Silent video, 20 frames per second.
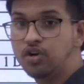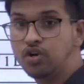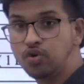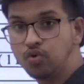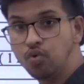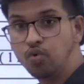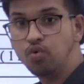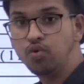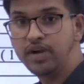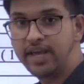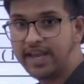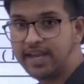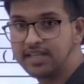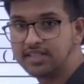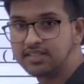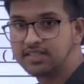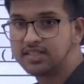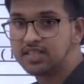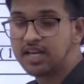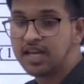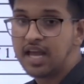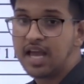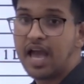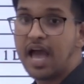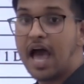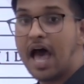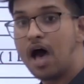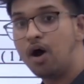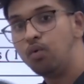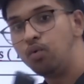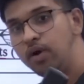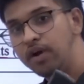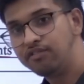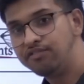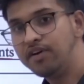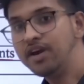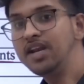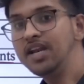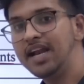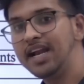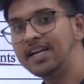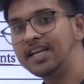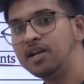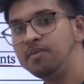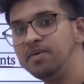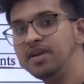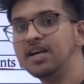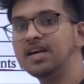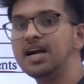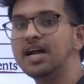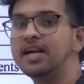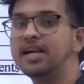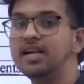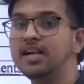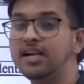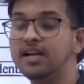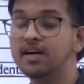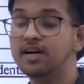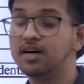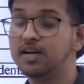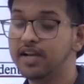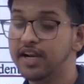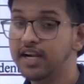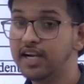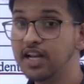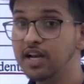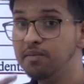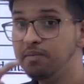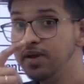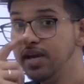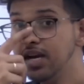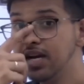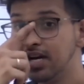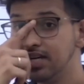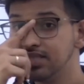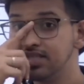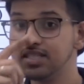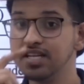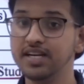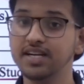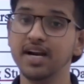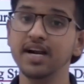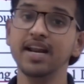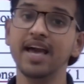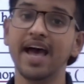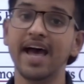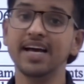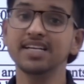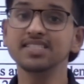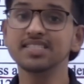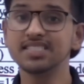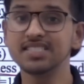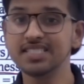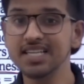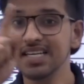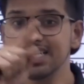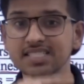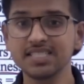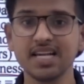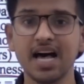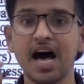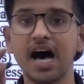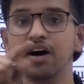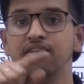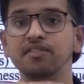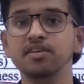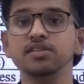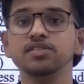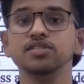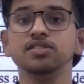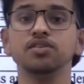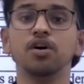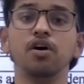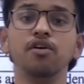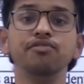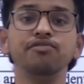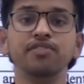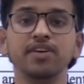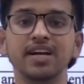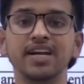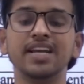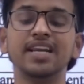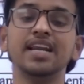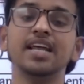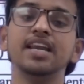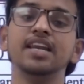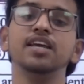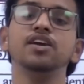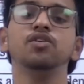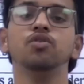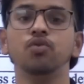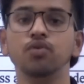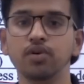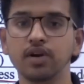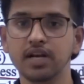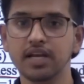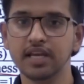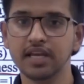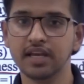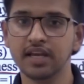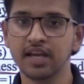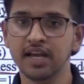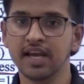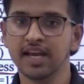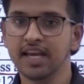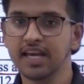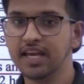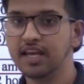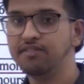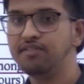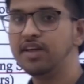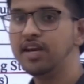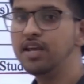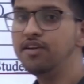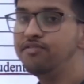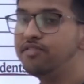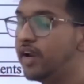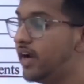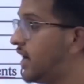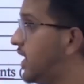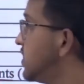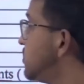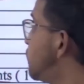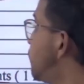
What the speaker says: 2 days. However, it will be considered as 6 hours of training only, even if it is